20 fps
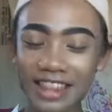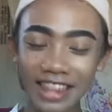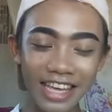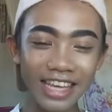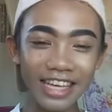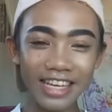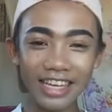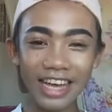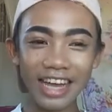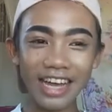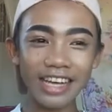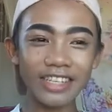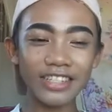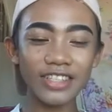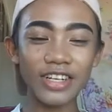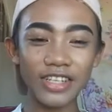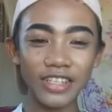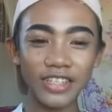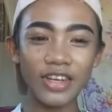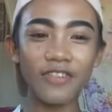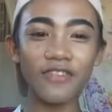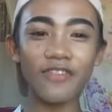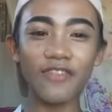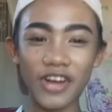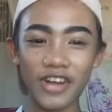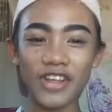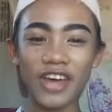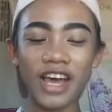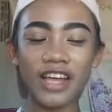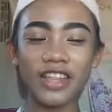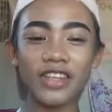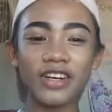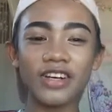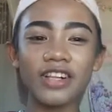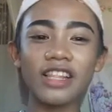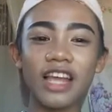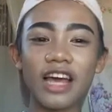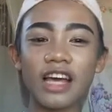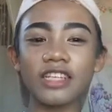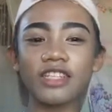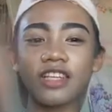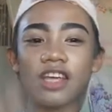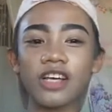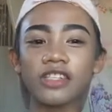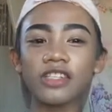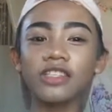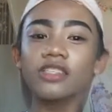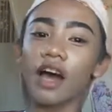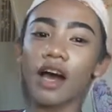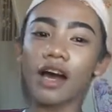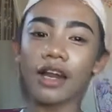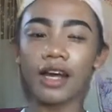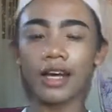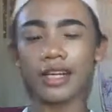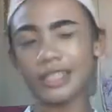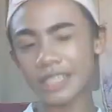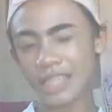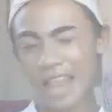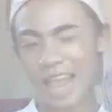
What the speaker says: think guys, there's no further ado, let's get started.